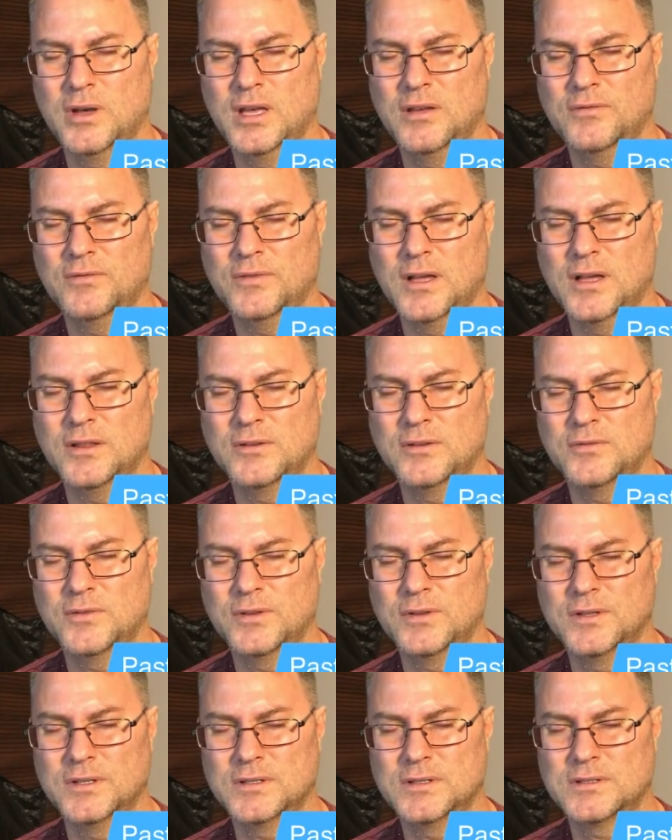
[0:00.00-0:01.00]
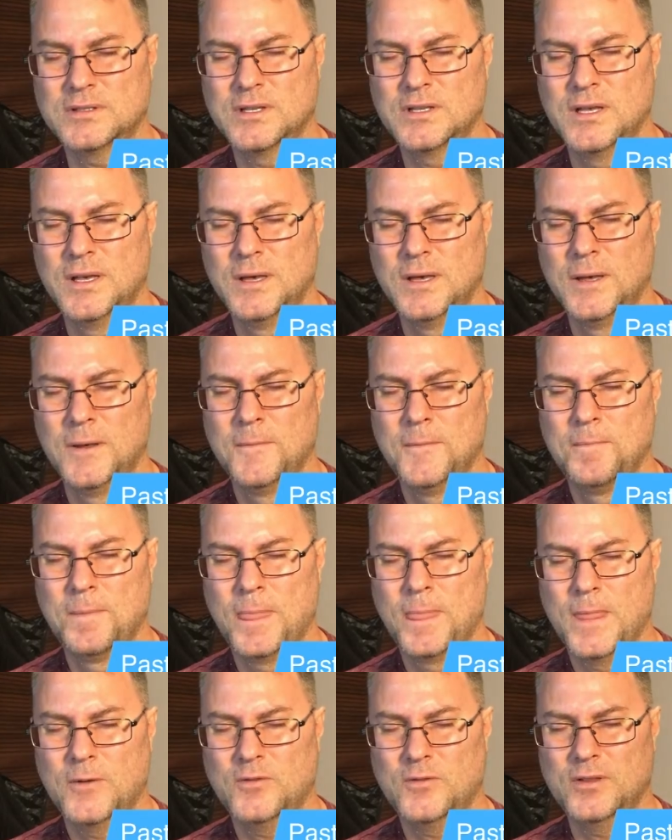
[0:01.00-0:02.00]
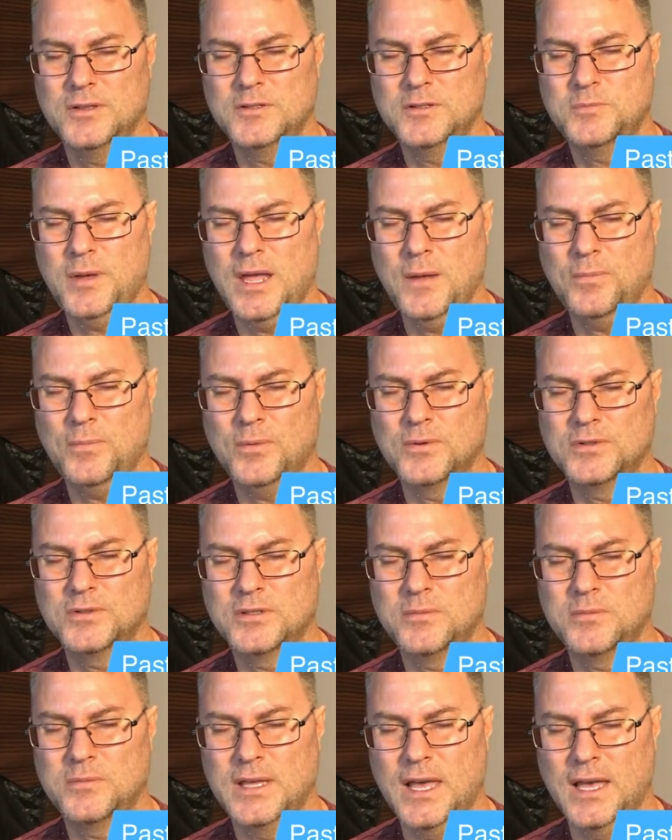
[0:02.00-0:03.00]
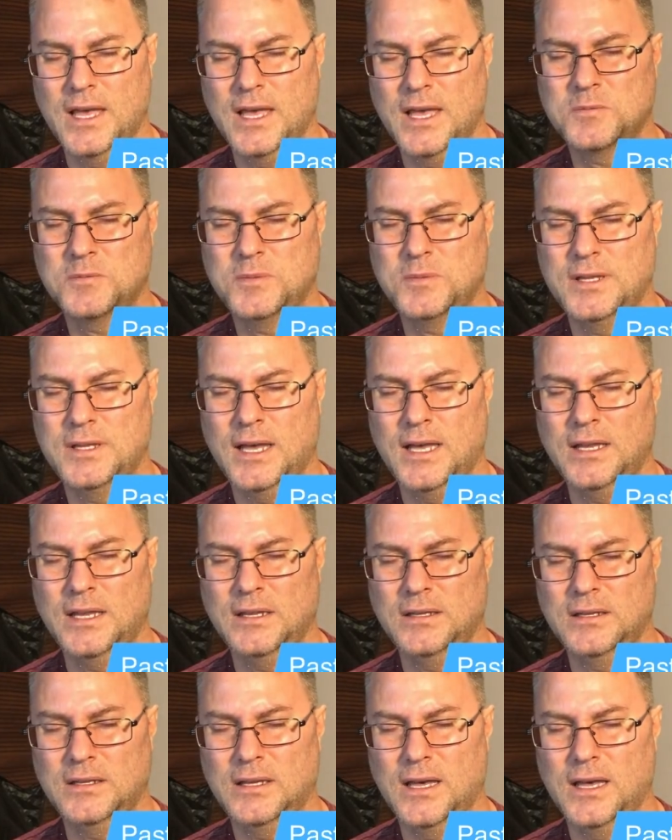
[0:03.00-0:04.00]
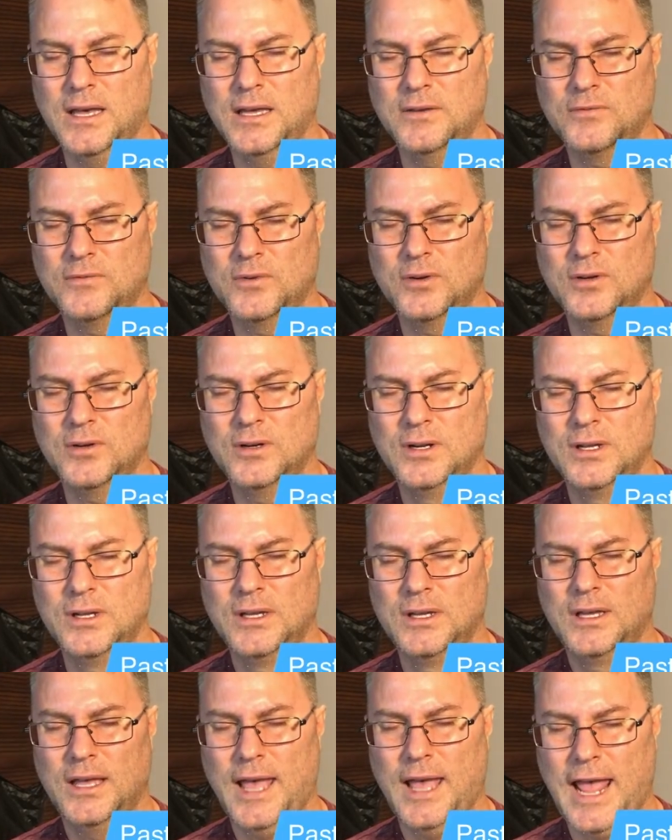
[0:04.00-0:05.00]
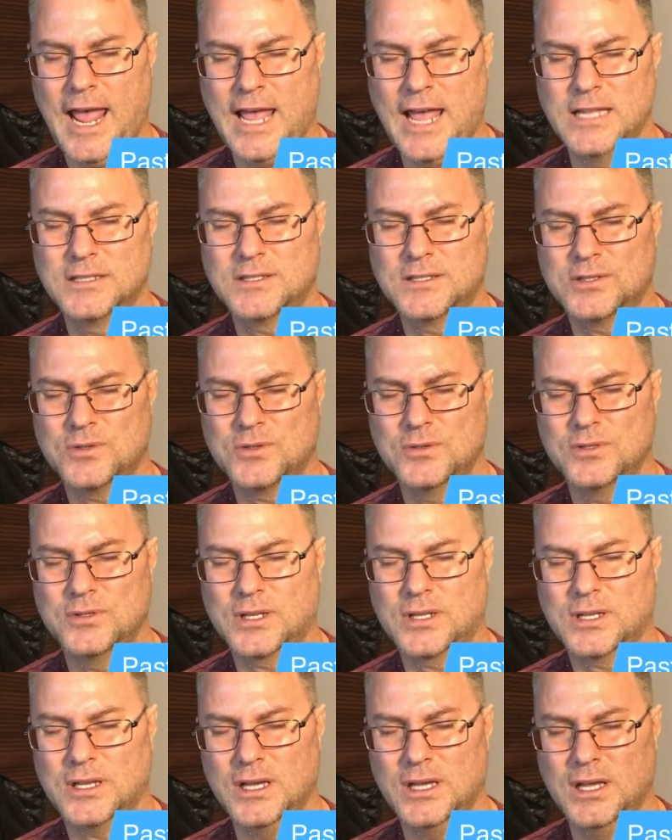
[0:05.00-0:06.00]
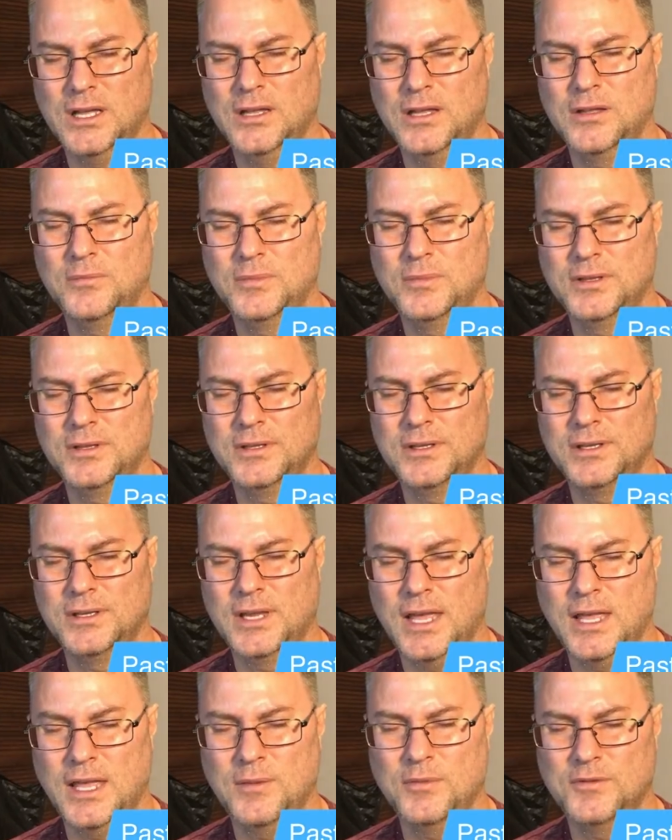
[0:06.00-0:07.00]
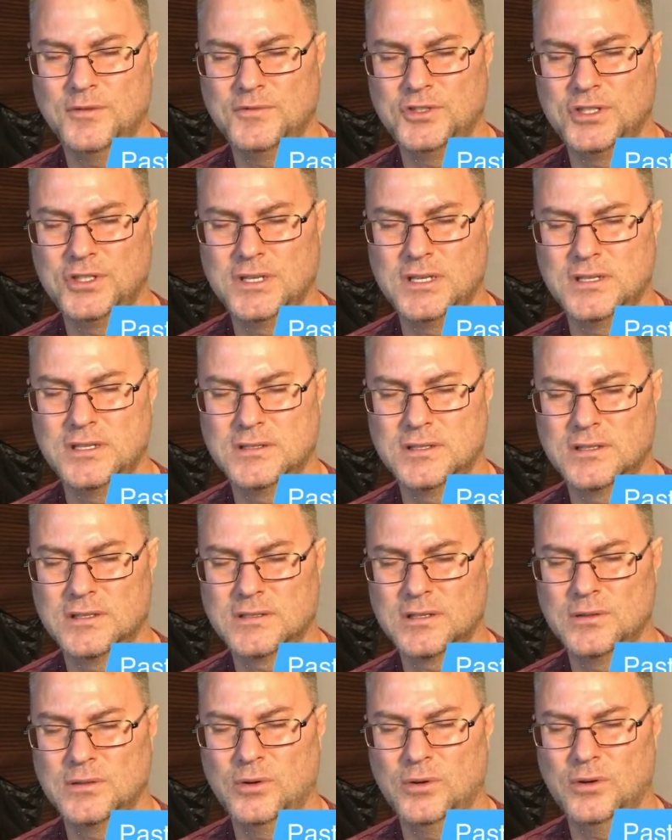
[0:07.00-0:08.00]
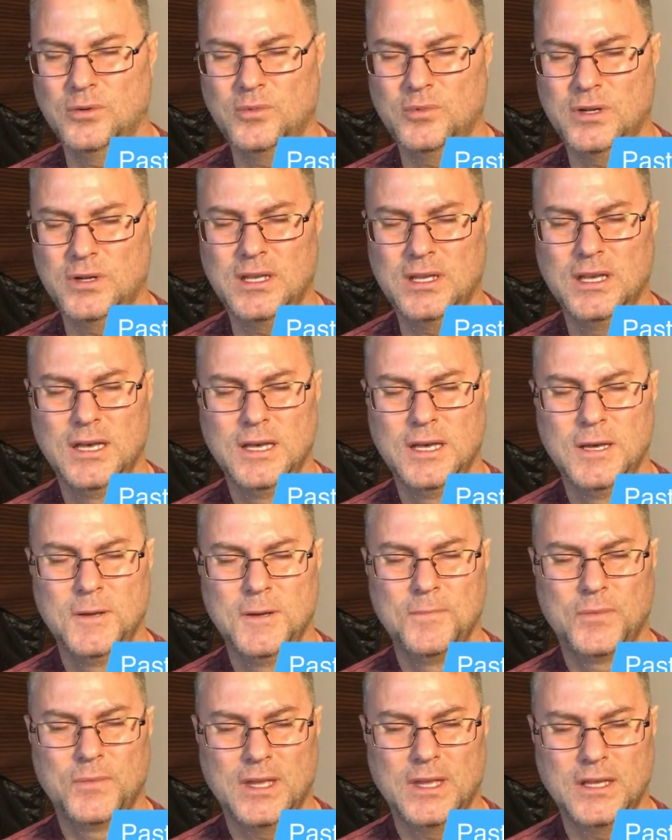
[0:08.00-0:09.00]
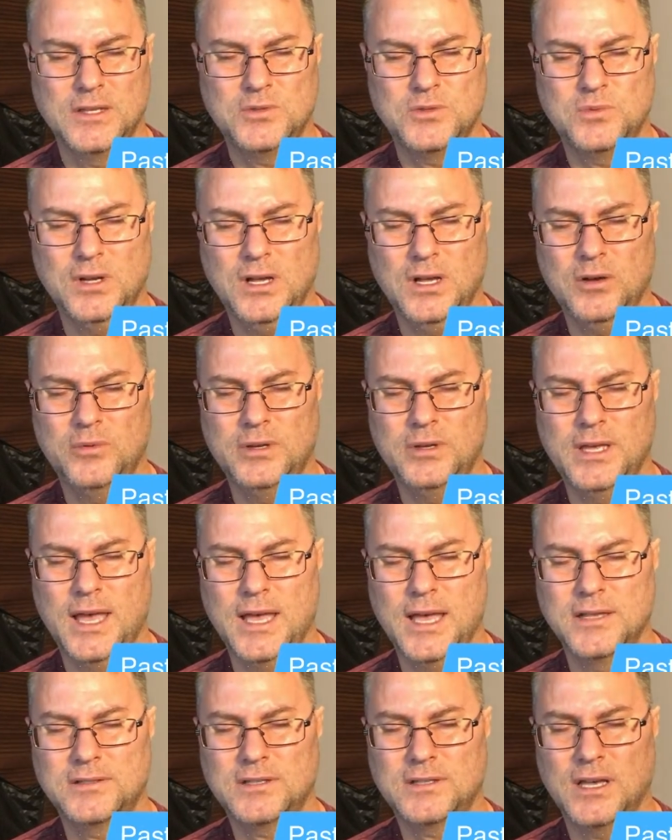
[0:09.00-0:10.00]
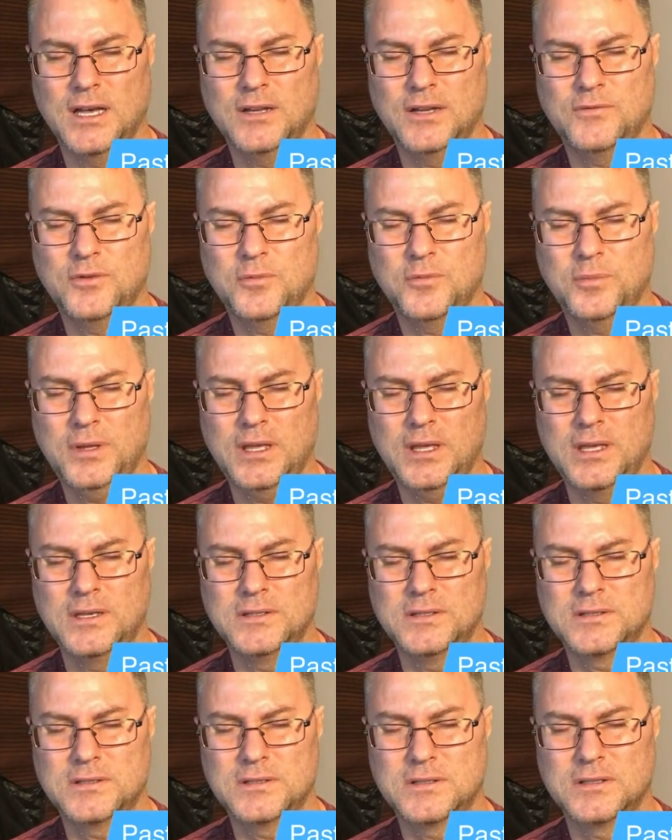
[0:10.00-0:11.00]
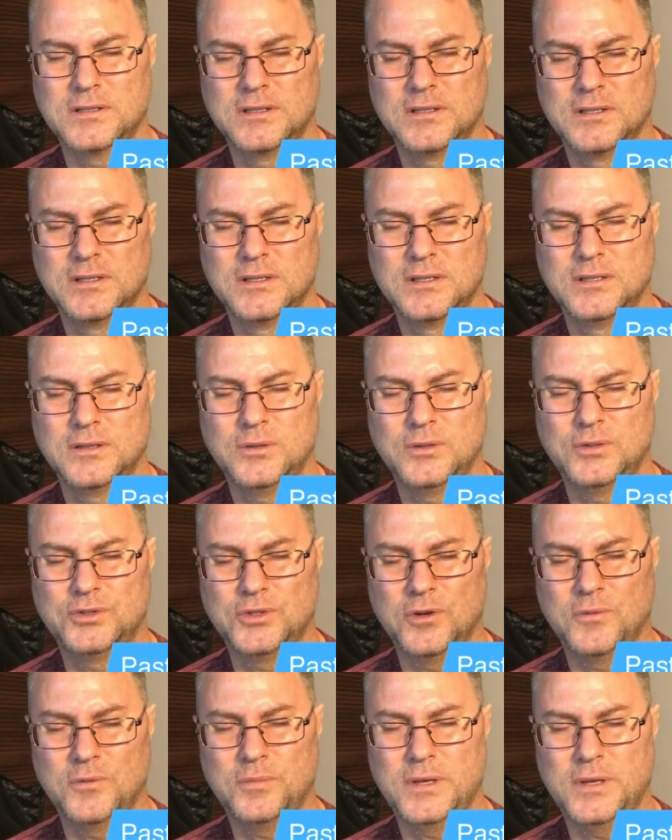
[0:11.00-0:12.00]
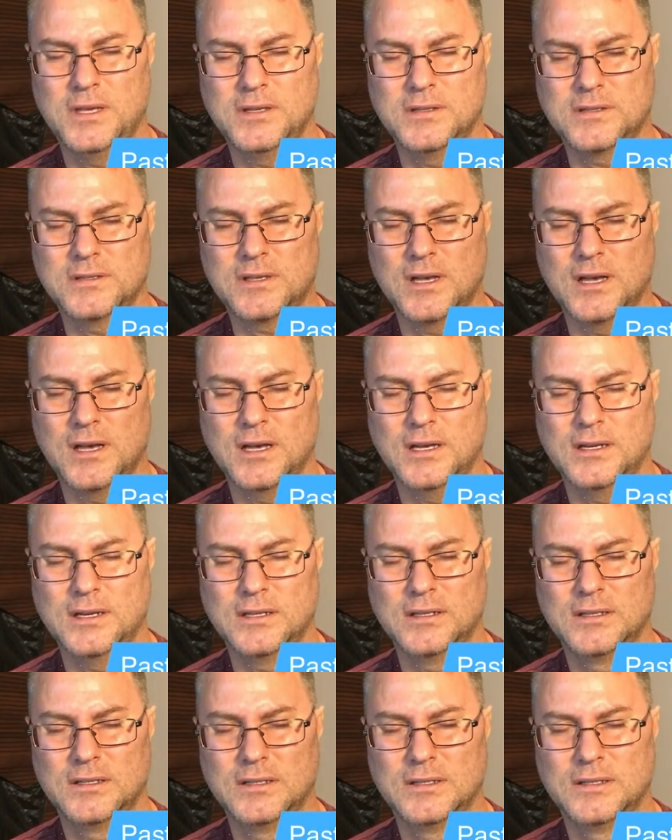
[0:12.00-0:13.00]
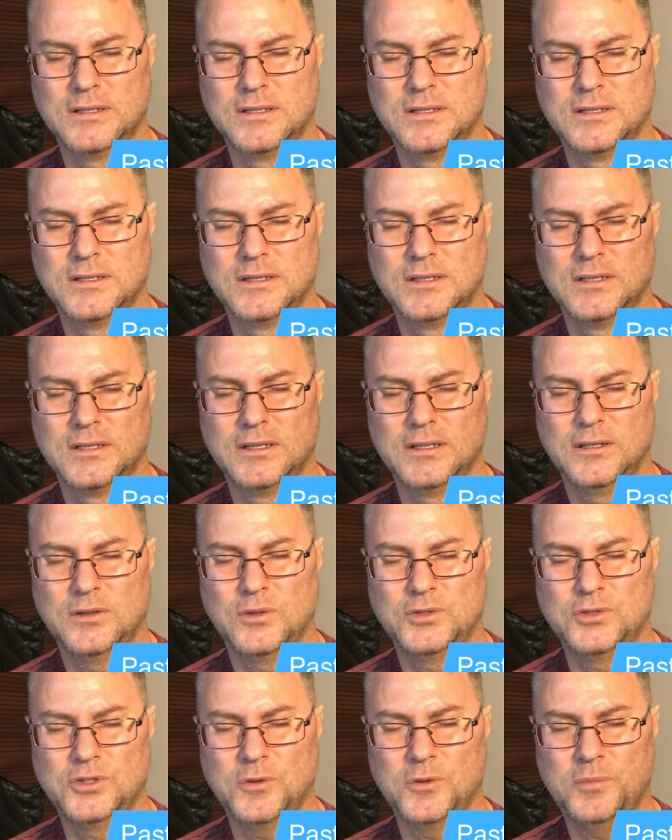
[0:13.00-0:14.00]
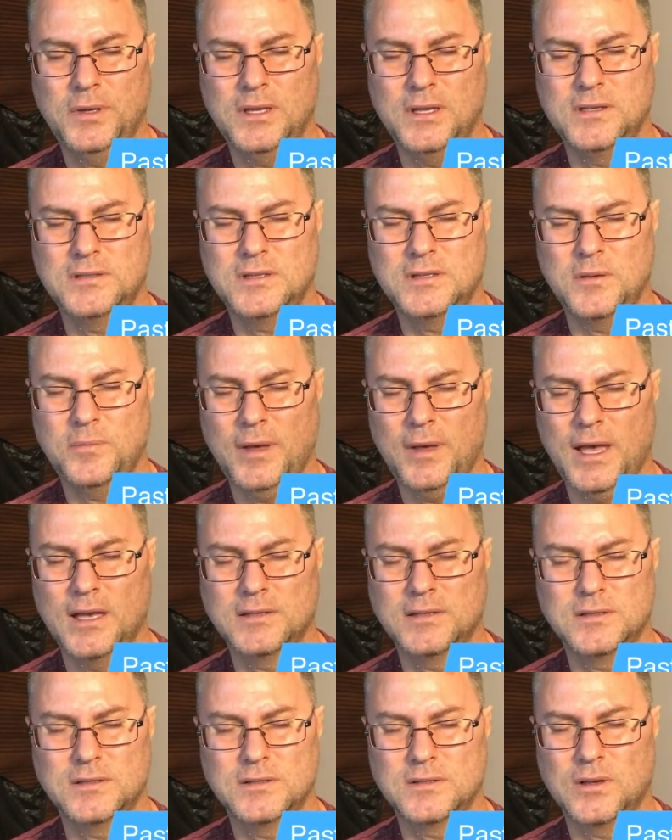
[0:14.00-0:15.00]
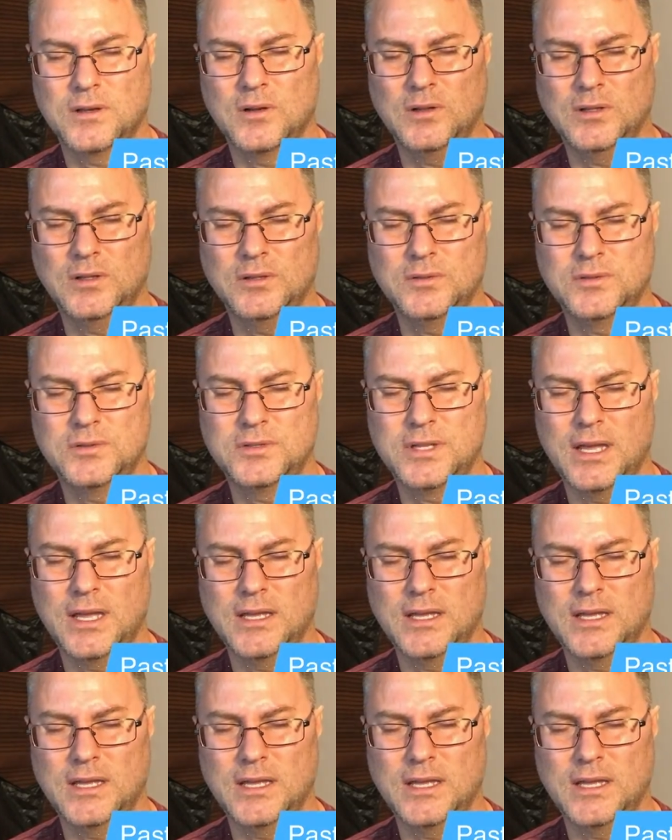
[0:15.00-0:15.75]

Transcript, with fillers: for those papers to be expedited, God, for answer to come in the name of Jesus. And Lord, we as well we ask God for peace. Lord, your peace, God. Lord, your peace that passes all understanding. Your peace that